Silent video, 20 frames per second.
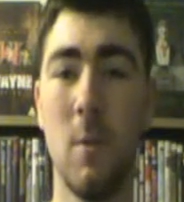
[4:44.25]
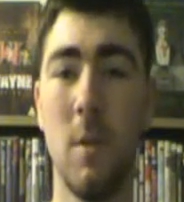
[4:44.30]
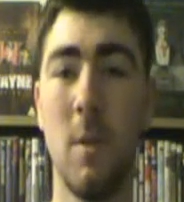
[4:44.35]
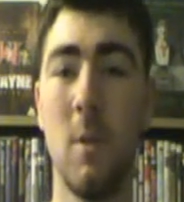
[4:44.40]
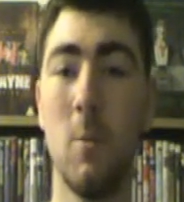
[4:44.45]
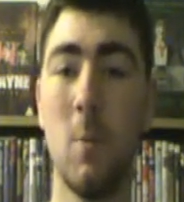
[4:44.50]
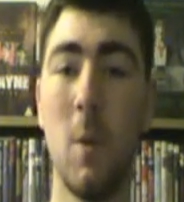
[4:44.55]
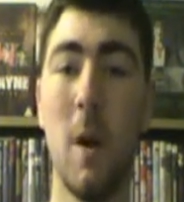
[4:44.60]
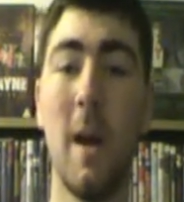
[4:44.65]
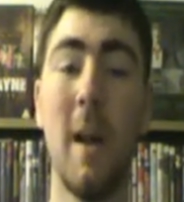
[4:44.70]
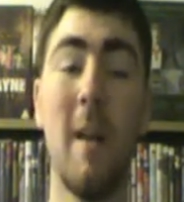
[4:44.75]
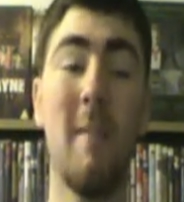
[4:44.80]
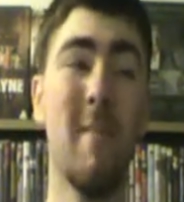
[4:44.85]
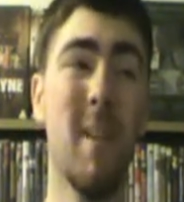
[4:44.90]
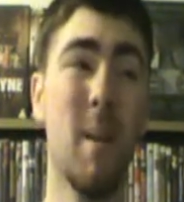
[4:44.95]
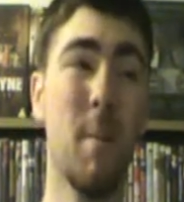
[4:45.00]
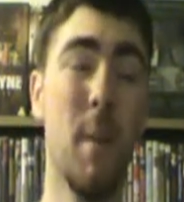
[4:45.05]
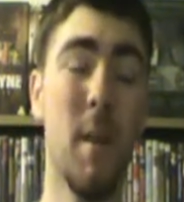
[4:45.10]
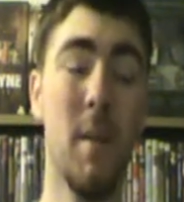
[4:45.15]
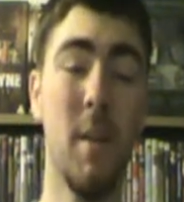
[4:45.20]
which is why I
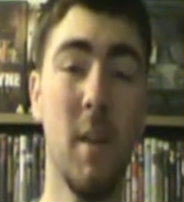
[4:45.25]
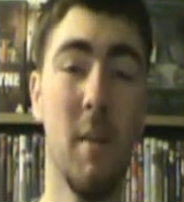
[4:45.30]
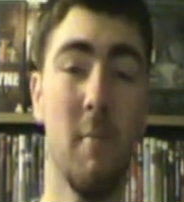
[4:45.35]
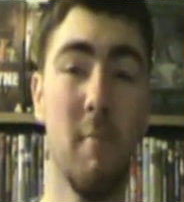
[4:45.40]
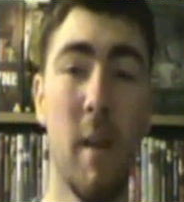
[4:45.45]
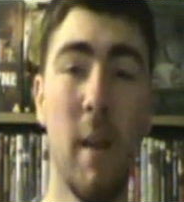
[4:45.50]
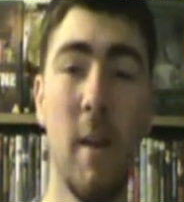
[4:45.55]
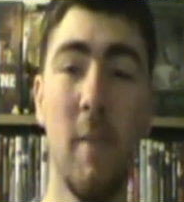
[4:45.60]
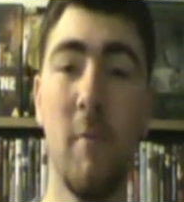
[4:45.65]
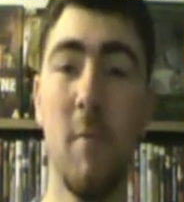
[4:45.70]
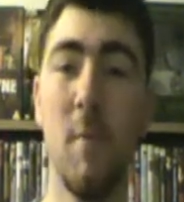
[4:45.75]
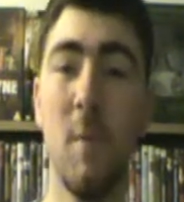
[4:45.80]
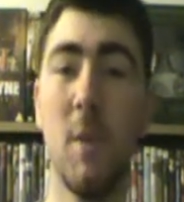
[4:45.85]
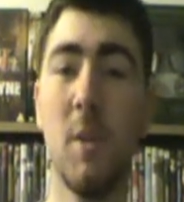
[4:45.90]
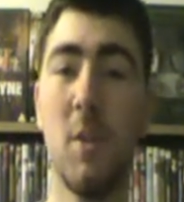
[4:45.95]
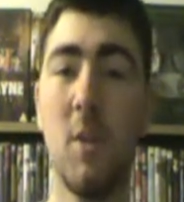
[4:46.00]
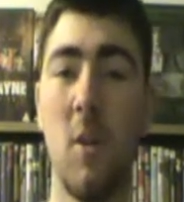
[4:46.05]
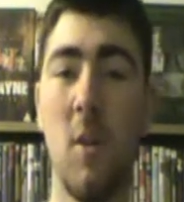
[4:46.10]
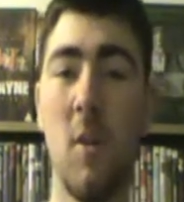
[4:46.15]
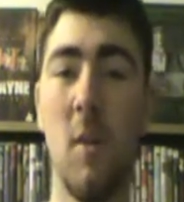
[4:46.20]
recommend that you rent it from
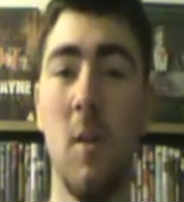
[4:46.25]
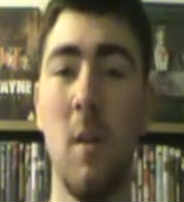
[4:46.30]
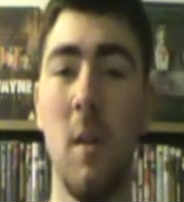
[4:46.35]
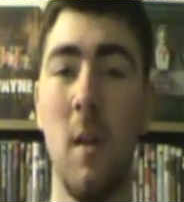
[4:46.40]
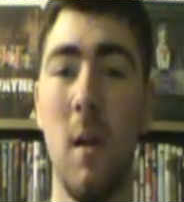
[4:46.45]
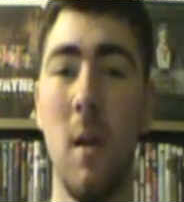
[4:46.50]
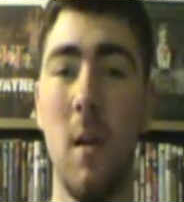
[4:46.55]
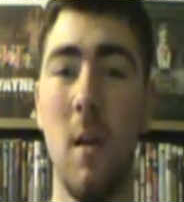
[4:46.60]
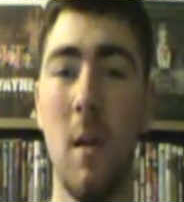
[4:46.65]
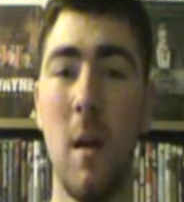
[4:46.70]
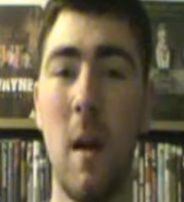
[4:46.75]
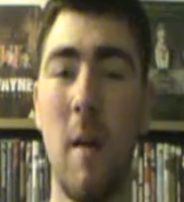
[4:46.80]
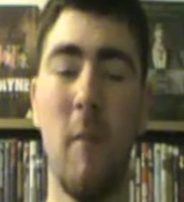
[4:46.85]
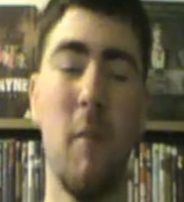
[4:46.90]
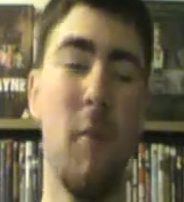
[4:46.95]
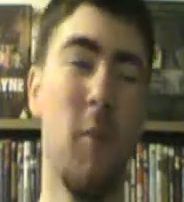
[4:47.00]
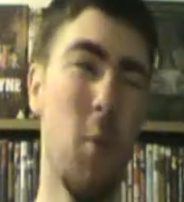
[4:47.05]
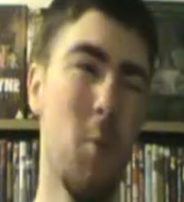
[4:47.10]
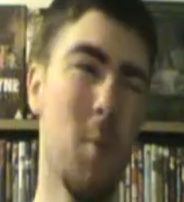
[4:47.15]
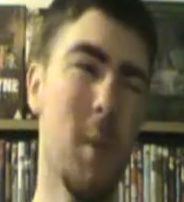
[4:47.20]
the store,
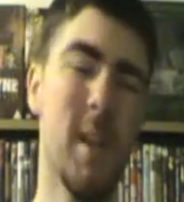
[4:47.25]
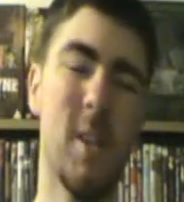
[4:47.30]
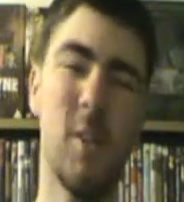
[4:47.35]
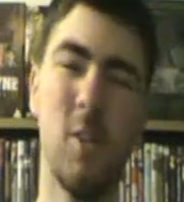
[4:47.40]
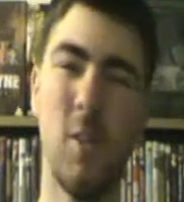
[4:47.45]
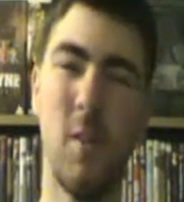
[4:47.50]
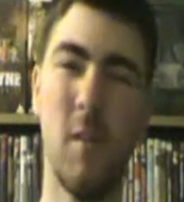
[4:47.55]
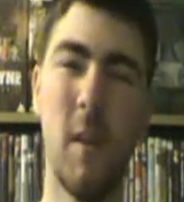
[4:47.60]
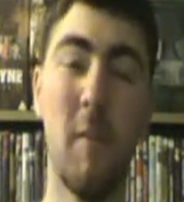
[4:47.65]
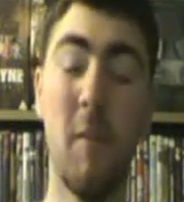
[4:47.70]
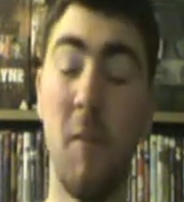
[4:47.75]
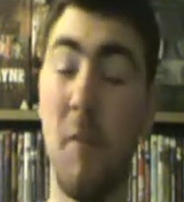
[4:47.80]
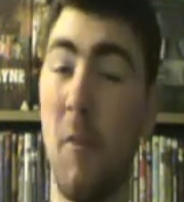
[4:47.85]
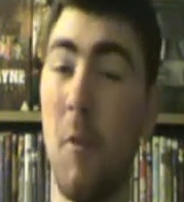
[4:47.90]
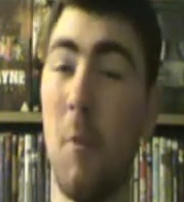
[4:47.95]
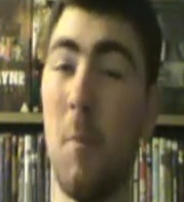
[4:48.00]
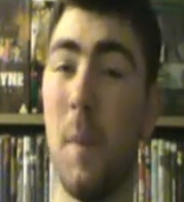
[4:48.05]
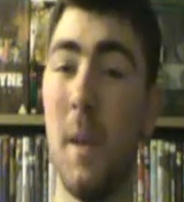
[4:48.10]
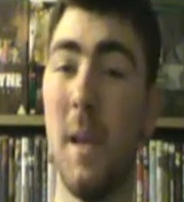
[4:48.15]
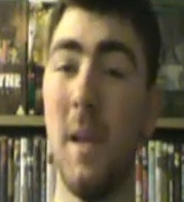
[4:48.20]
have a few mates over, have a
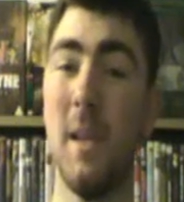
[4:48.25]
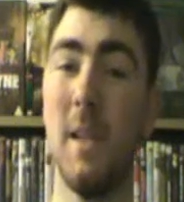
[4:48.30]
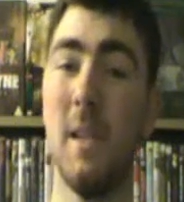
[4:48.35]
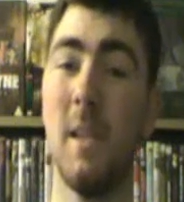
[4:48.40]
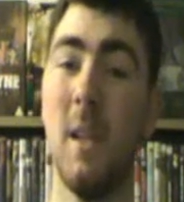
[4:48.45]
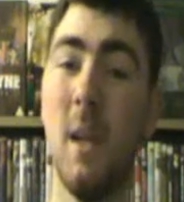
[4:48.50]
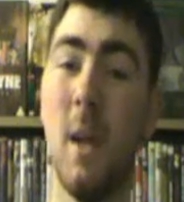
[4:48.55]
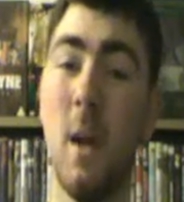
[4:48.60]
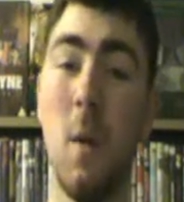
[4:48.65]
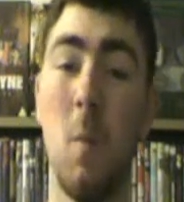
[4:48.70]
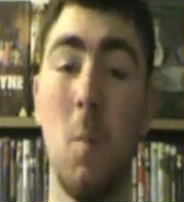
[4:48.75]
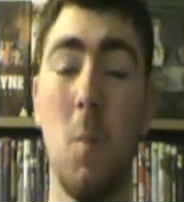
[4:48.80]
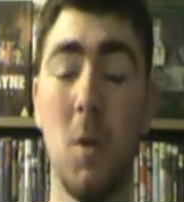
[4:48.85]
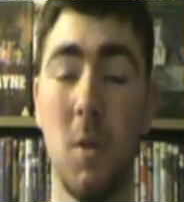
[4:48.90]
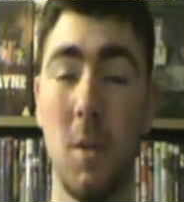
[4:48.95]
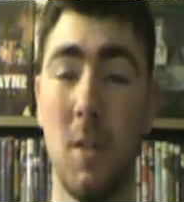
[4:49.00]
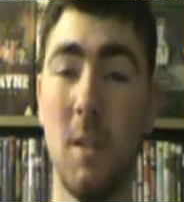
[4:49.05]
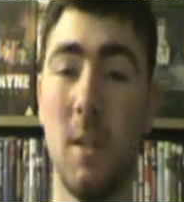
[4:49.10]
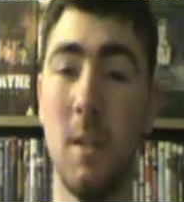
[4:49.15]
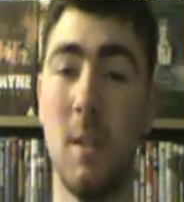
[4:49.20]
few beers, and
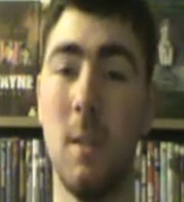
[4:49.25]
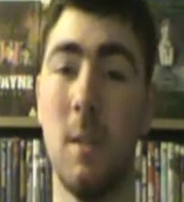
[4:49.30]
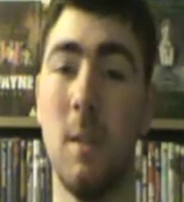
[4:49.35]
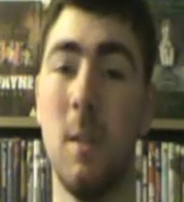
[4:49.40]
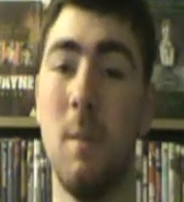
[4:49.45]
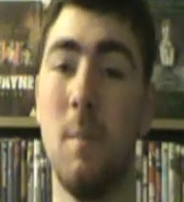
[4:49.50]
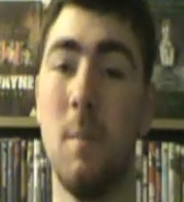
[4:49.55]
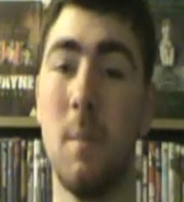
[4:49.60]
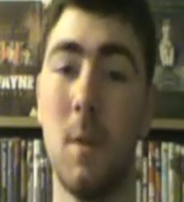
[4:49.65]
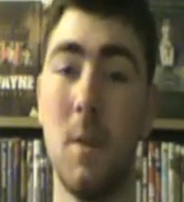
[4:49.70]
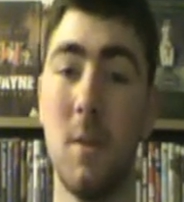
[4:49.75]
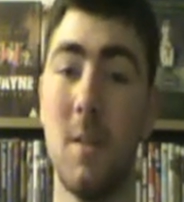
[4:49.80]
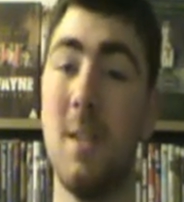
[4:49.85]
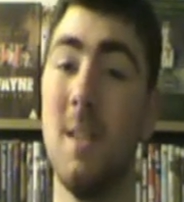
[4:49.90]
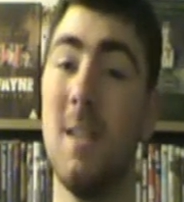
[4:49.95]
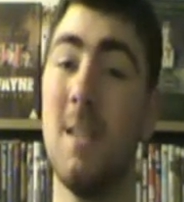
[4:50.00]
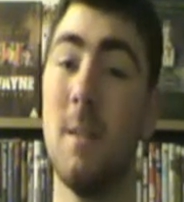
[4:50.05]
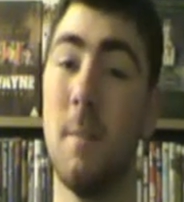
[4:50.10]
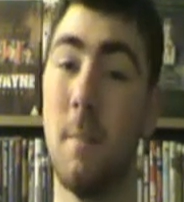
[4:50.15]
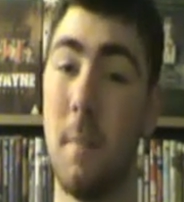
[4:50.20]
watch this, because
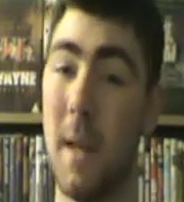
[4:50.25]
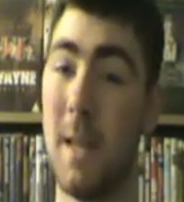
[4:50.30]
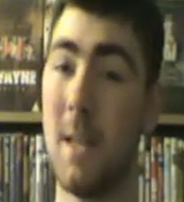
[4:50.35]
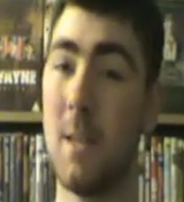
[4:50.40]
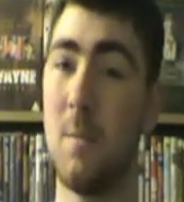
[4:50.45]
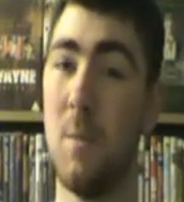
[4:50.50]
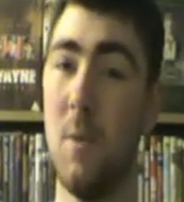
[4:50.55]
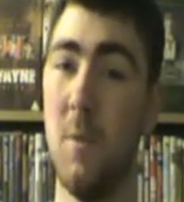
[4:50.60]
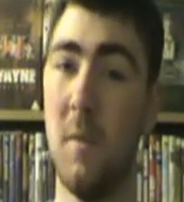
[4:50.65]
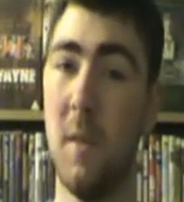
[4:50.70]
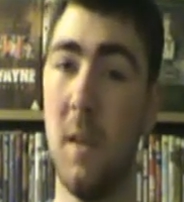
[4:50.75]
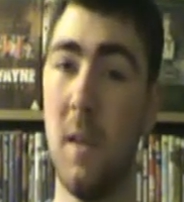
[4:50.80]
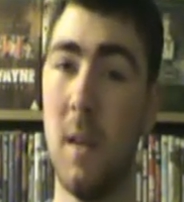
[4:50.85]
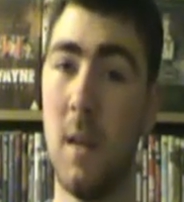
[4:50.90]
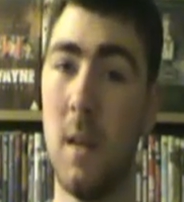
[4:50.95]
this is a man's movie.